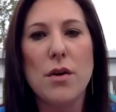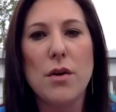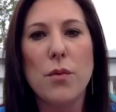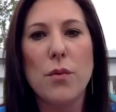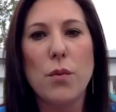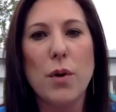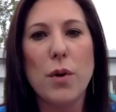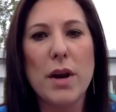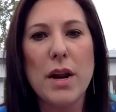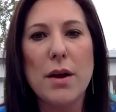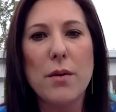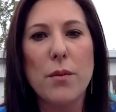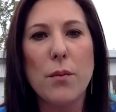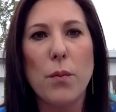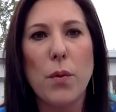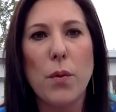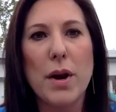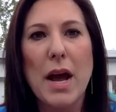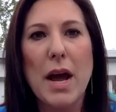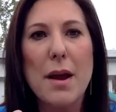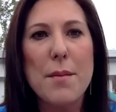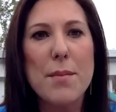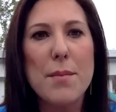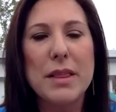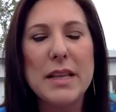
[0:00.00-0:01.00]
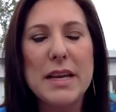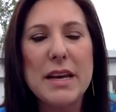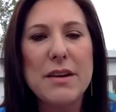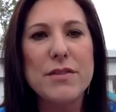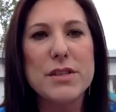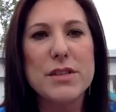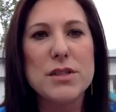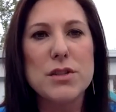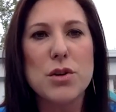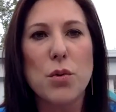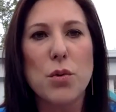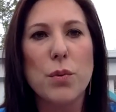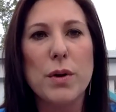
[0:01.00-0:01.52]
What I, what I believe
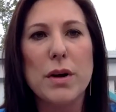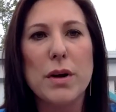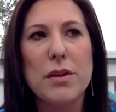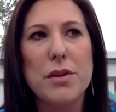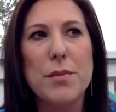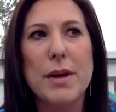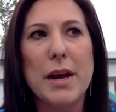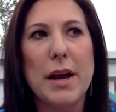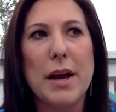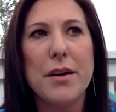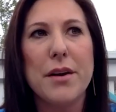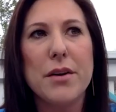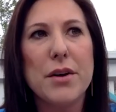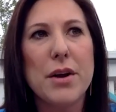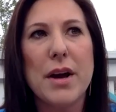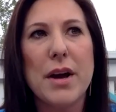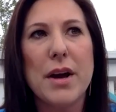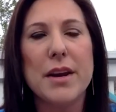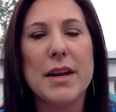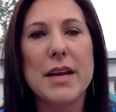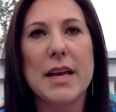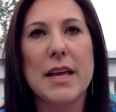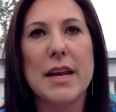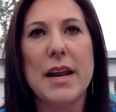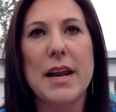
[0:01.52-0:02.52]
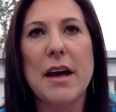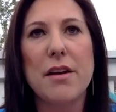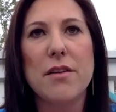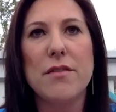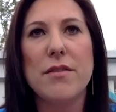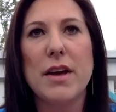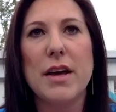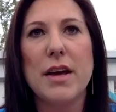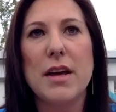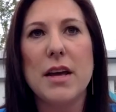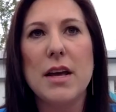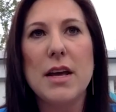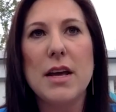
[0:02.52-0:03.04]
is so real to me. I don't know how to get out of
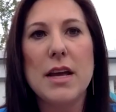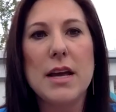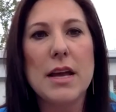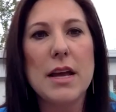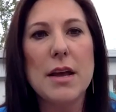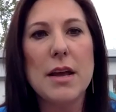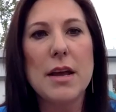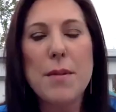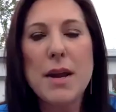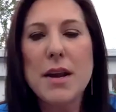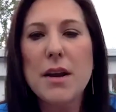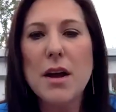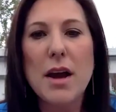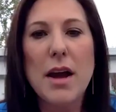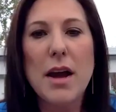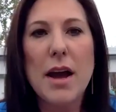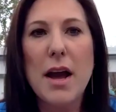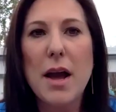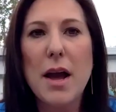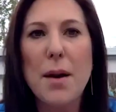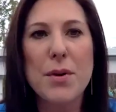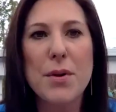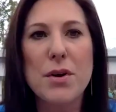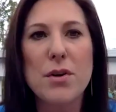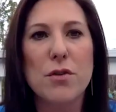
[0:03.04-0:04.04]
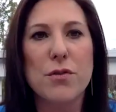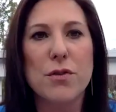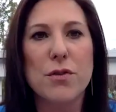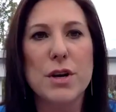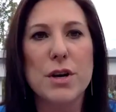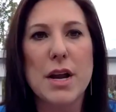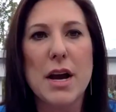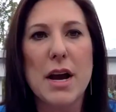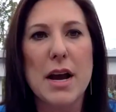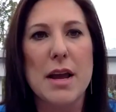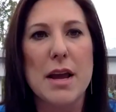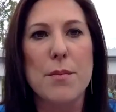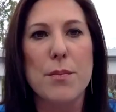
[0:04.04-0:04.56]
it. It may not happen
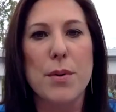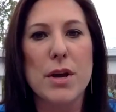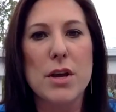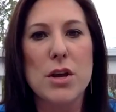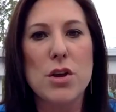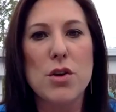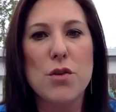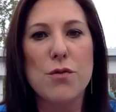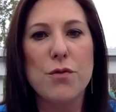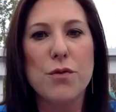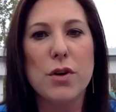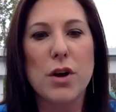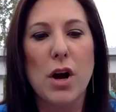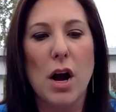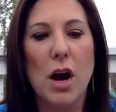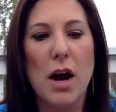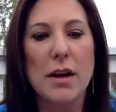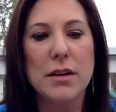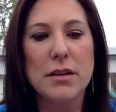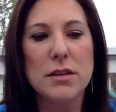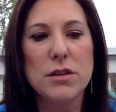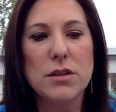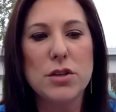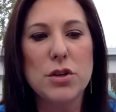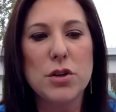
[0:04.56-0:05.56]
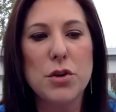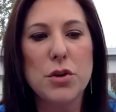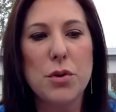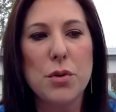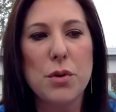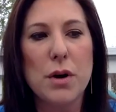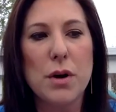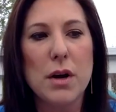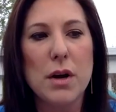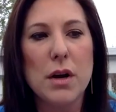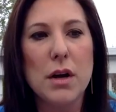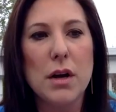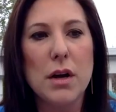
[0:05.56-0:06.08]
overnight, but you've got to
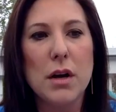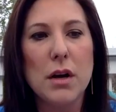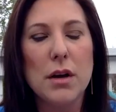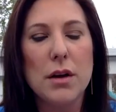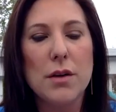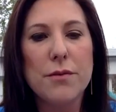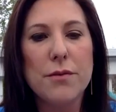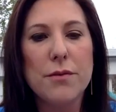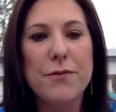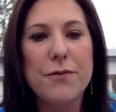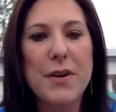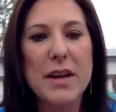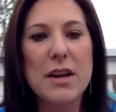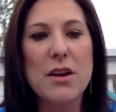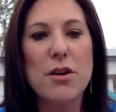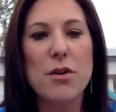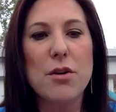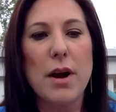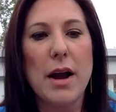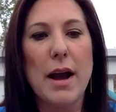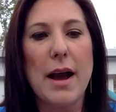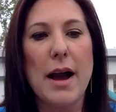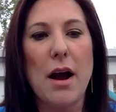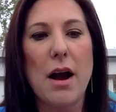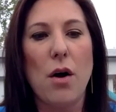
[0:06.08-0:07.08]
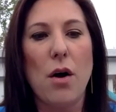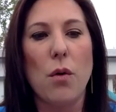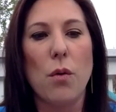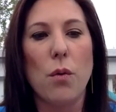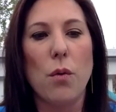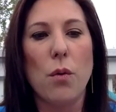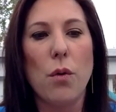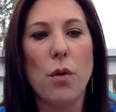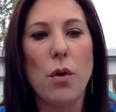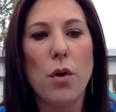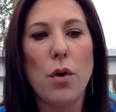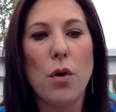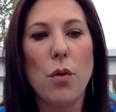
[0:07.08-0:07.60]
figure out
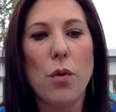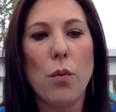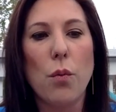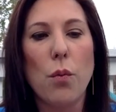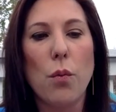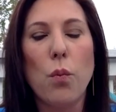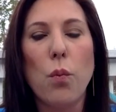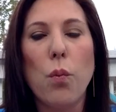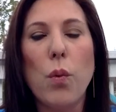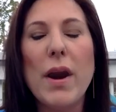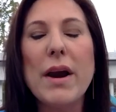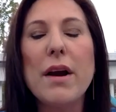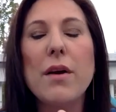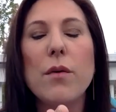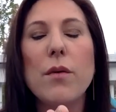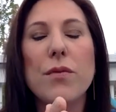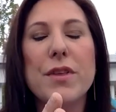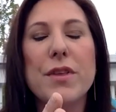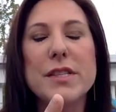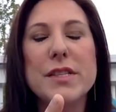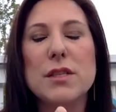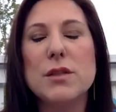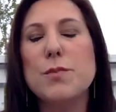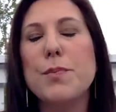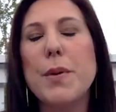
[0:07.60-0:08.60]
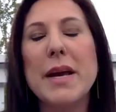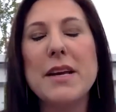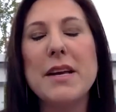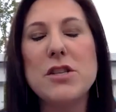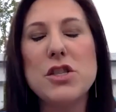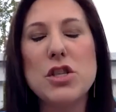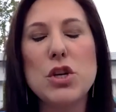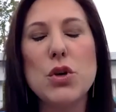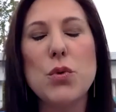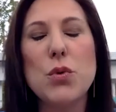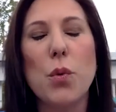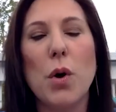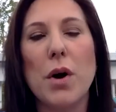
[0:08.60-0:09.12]
where the space
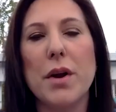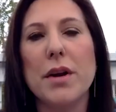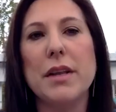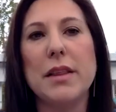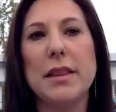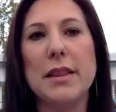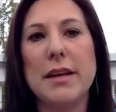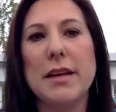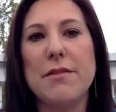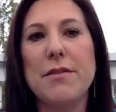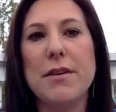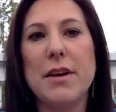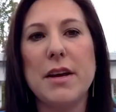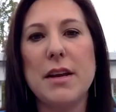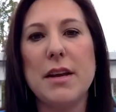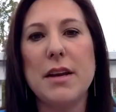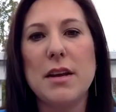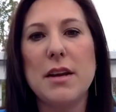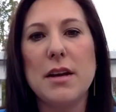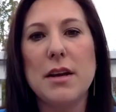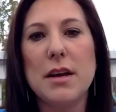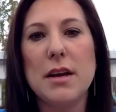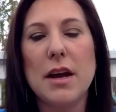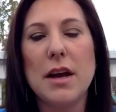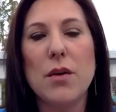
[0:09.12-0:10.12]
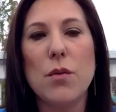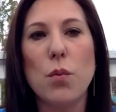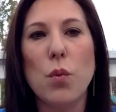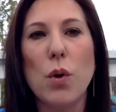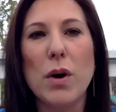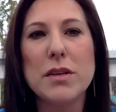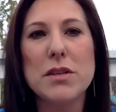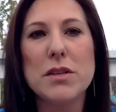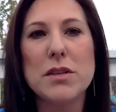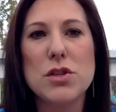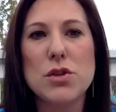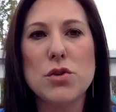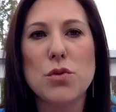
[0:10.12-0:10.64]
you want to live in and
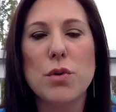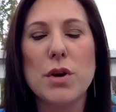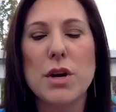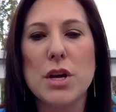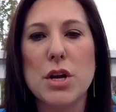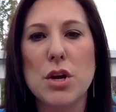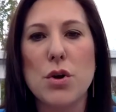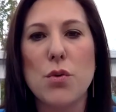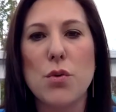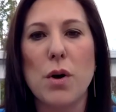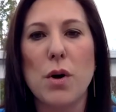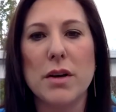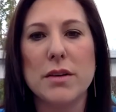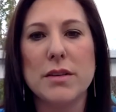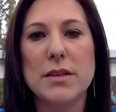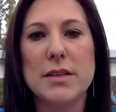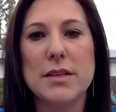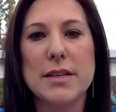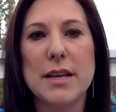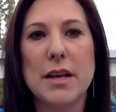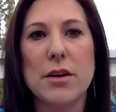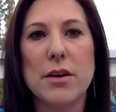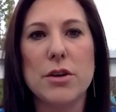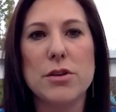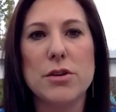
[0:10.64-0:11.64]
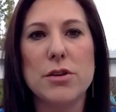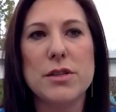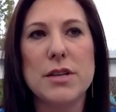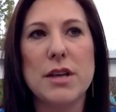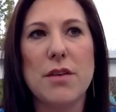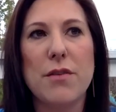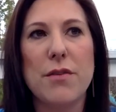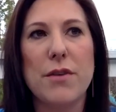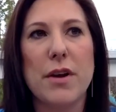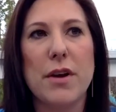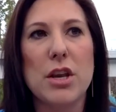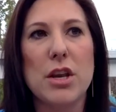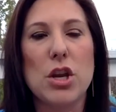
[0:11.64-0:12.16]
what story you want to tell
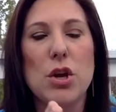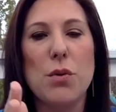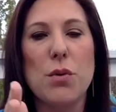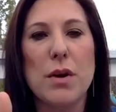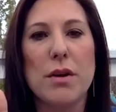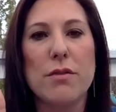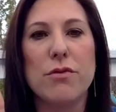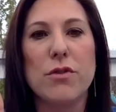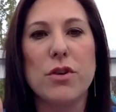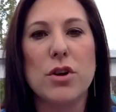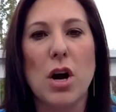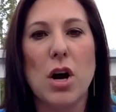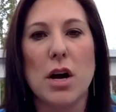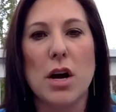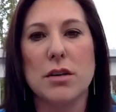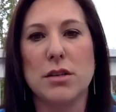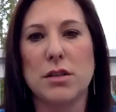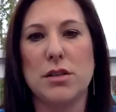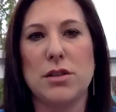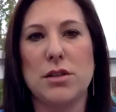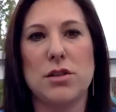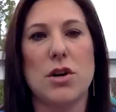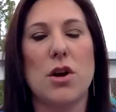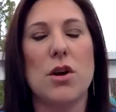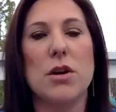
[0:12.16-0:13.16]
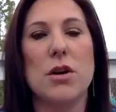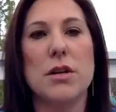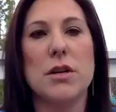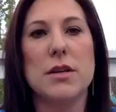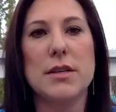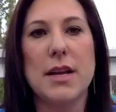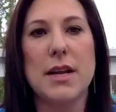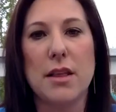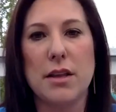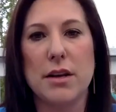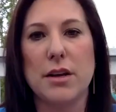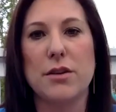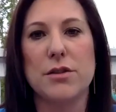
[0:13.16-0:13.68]
yourself and you have got to start
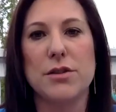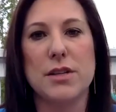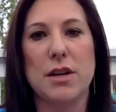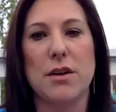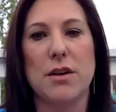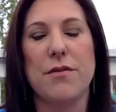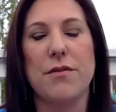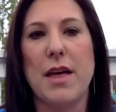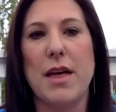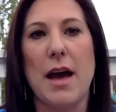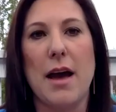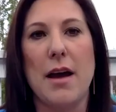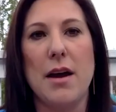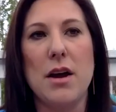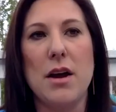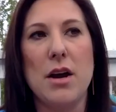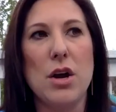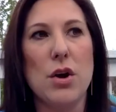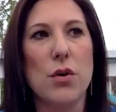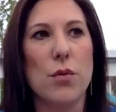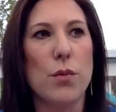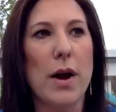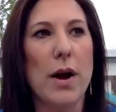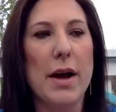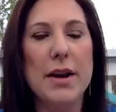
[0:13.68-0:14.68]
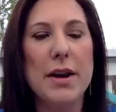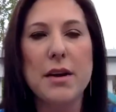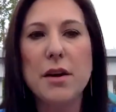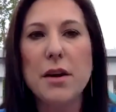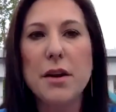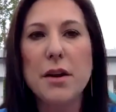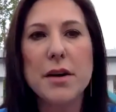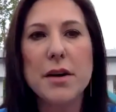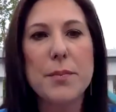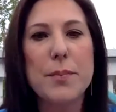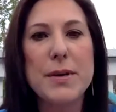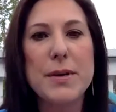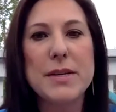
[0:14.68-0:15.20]
telling yourself that Write it
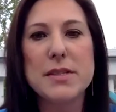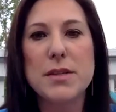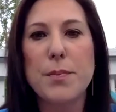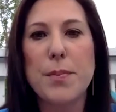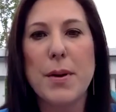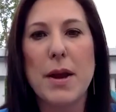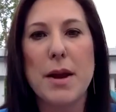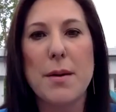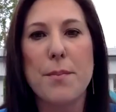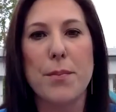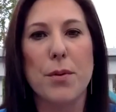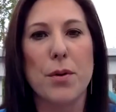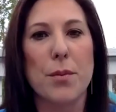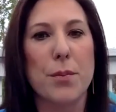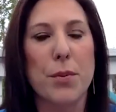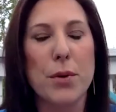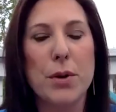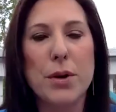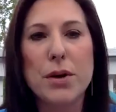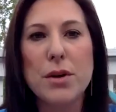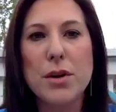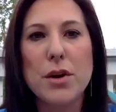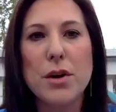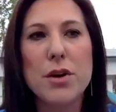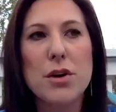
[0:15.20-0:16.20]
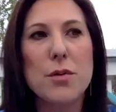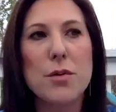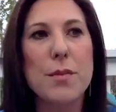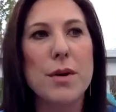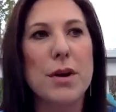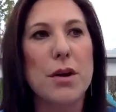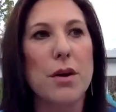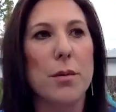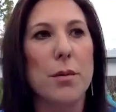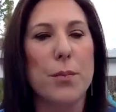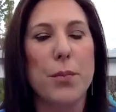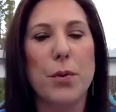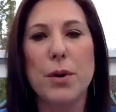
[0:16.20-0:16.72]
on a piece of paper, put it on your
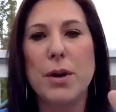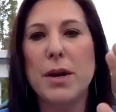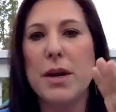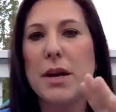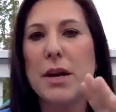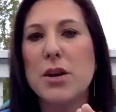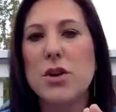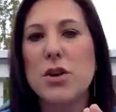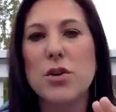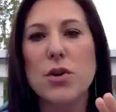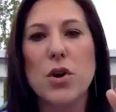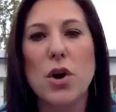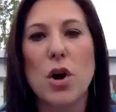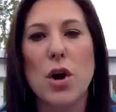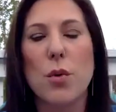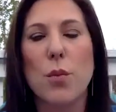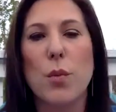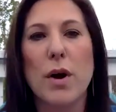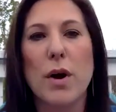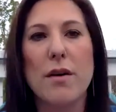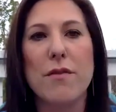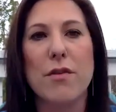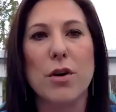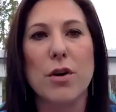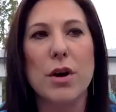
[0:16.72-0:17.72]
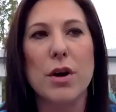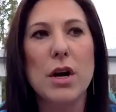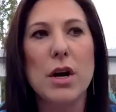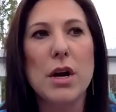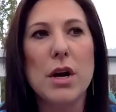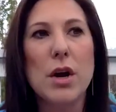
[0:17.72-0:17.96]
mirror, put it in your car, wherever.